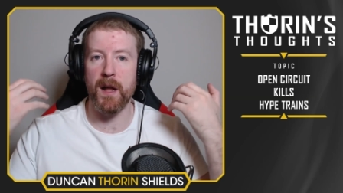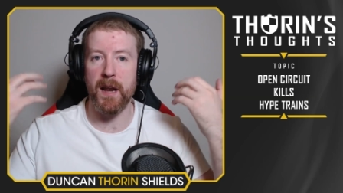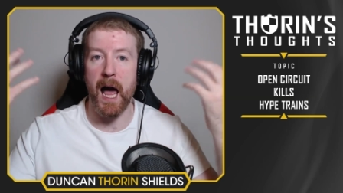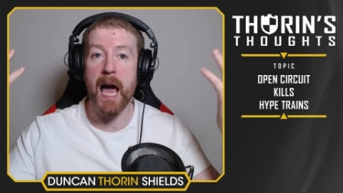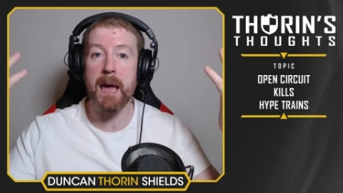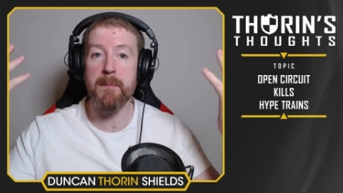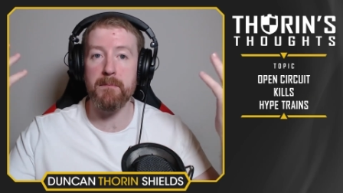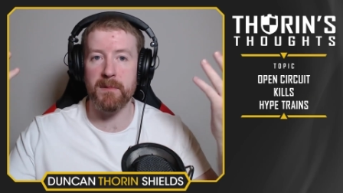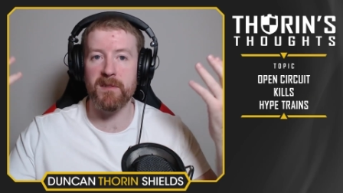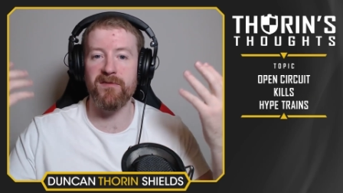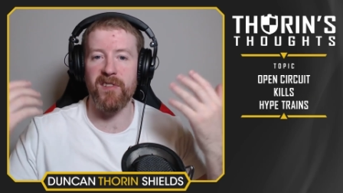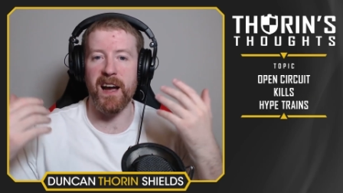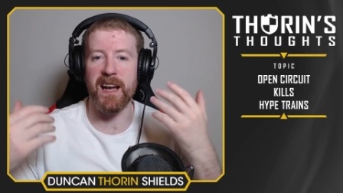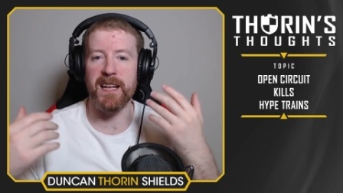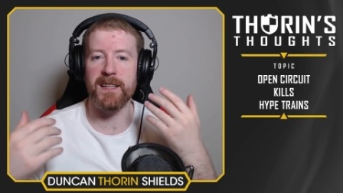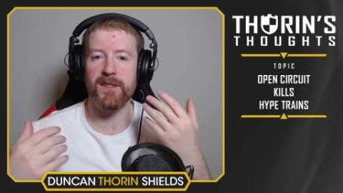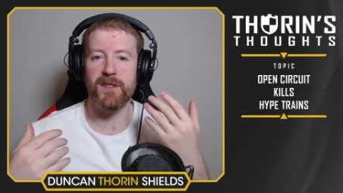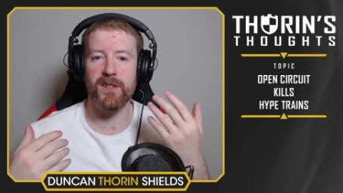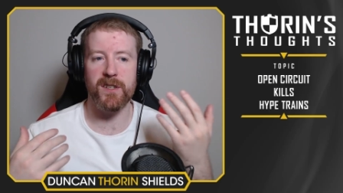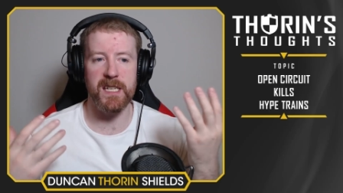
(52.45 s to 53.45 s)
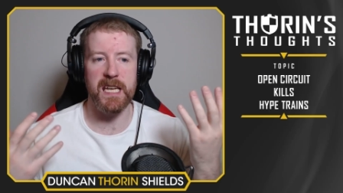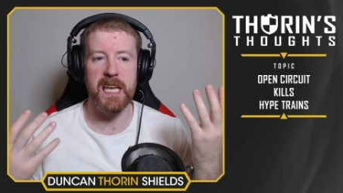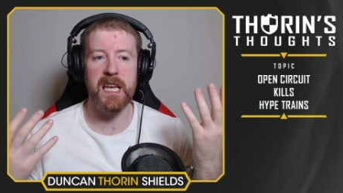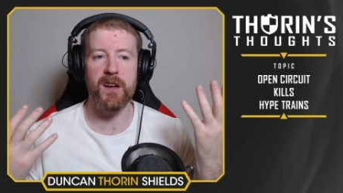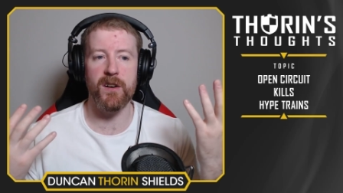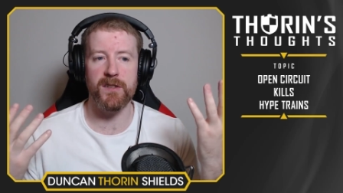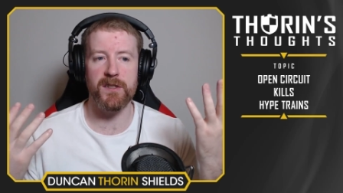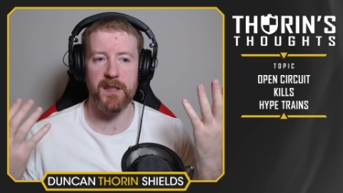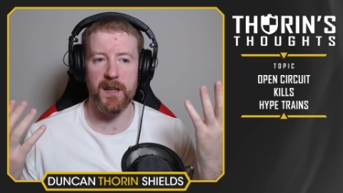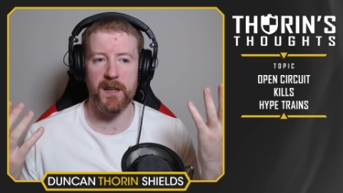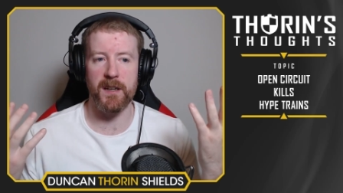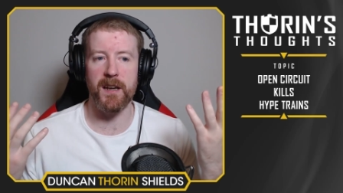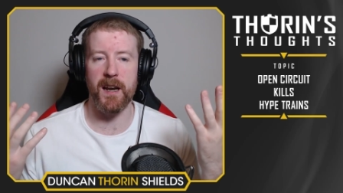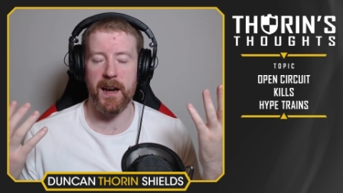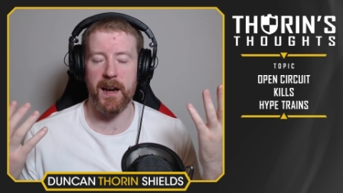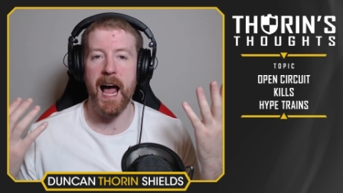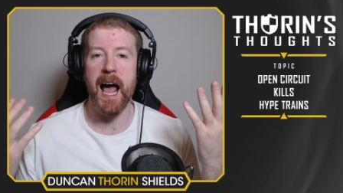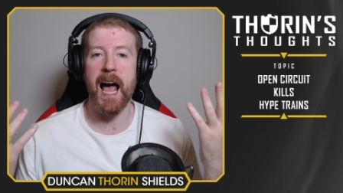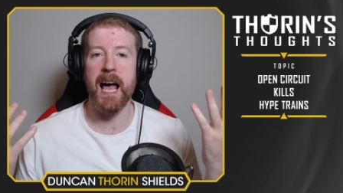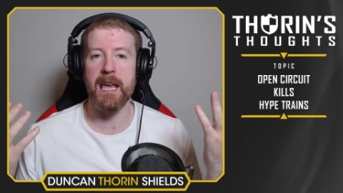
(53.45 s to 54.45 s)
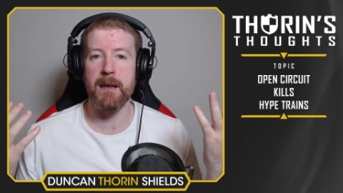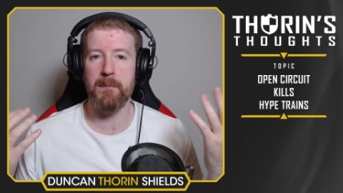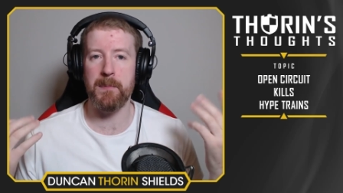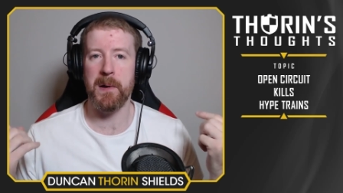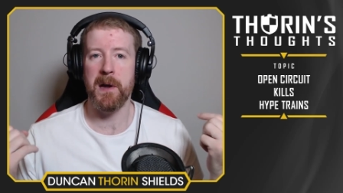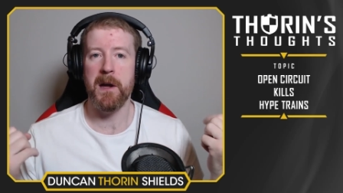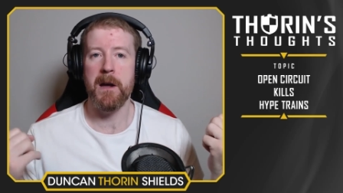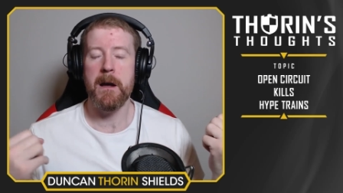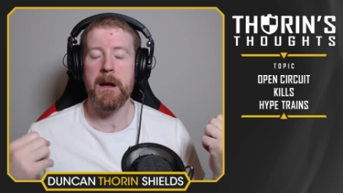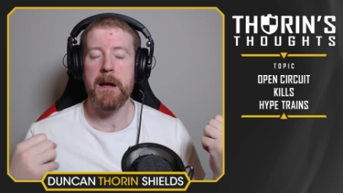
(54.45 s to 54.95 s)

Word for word: hyped fights because he considered hype